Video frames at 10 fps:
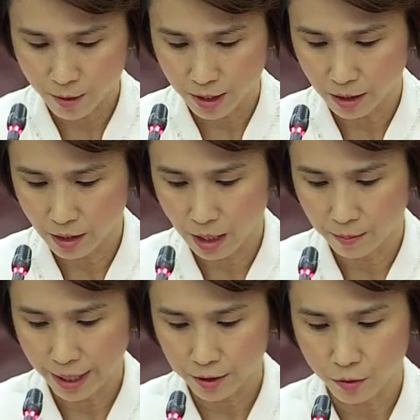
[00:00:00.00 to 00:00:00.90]
Speaker, I
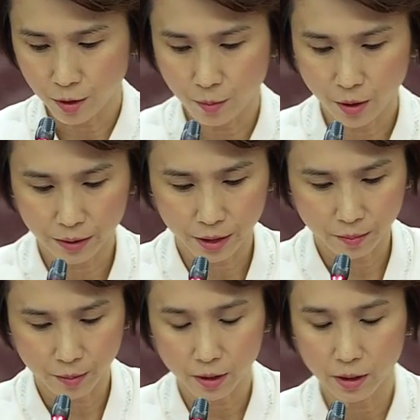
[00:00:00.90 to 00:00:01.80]
beg to report that
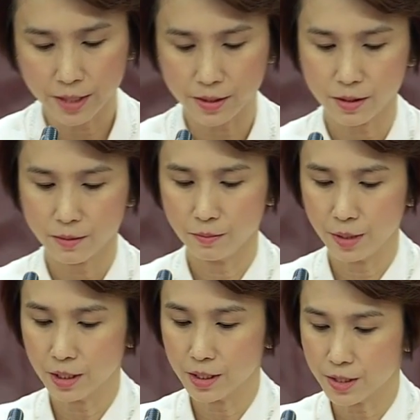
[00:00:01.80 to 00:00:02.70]
the bill has
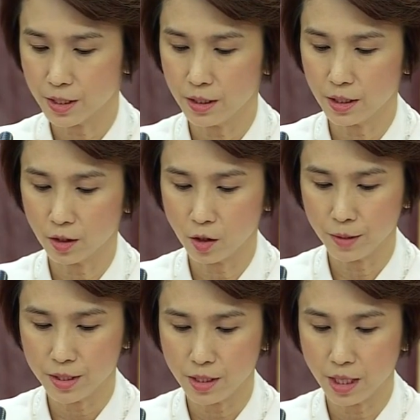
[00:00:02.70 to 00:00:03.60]
been considered in
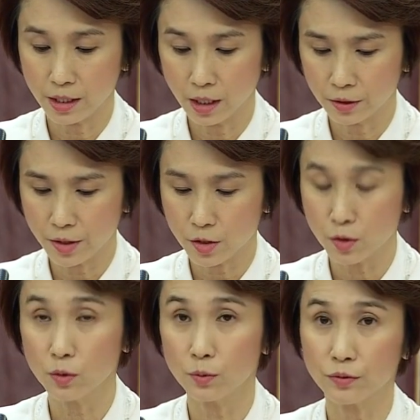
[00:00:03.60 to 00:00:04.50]
committee and agreed
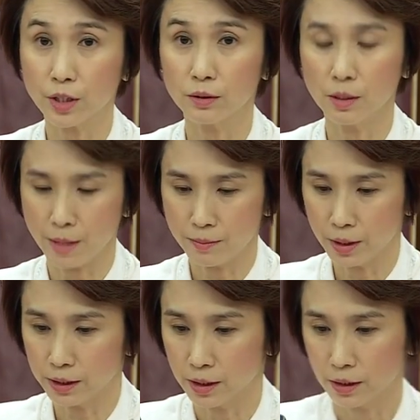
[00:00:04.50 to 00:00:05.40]
to without
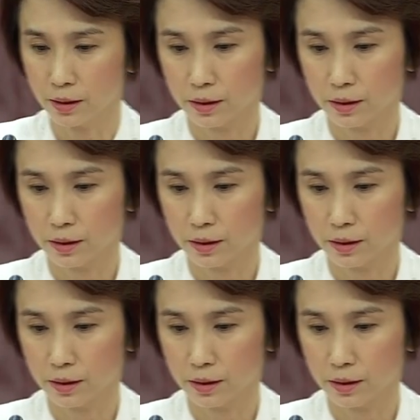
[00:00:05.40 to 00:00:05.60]
amendment.